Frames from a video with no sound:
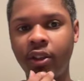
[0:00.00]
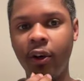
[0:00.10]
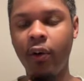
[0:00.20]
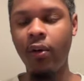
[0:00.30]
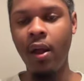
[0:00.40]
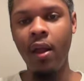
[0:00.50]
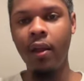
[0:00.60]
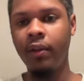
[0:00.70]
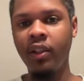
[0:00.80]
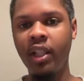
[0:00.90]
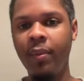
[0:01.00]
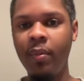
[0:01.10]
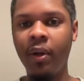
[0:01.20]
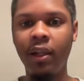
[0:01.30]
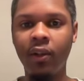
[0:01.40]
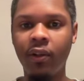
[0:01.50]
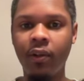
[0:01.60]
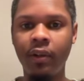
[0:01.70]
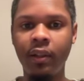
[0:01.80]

So Jimmy Butler,